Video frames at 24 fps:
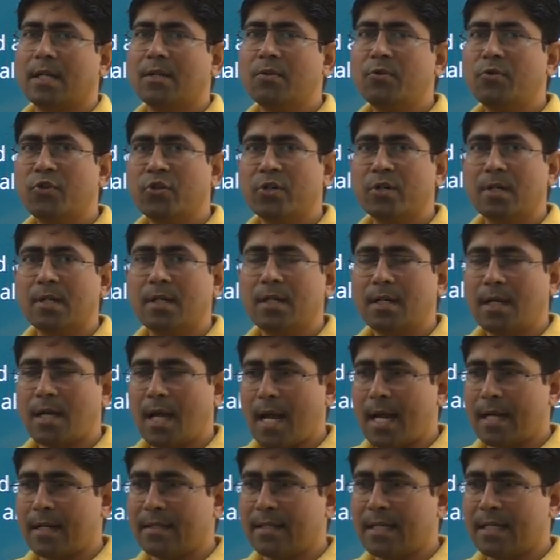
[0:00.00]
a new shirt
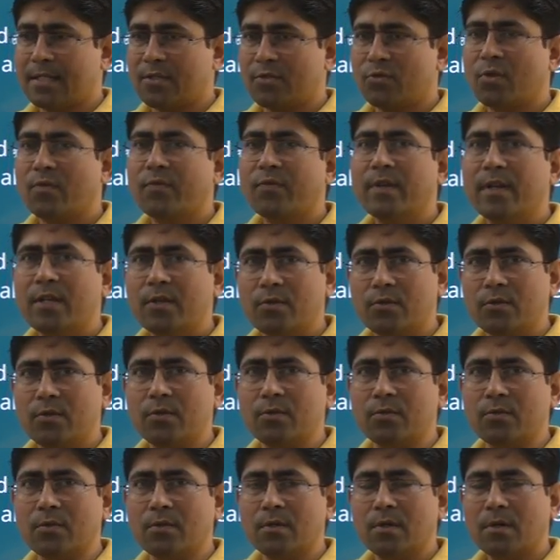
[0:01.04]
and that's not fit to
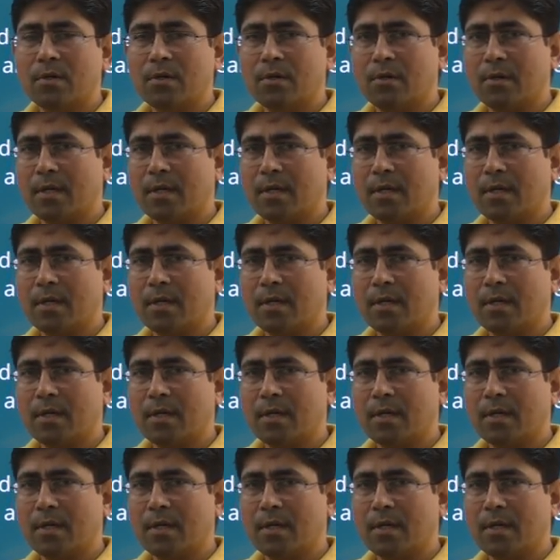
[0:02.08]
you.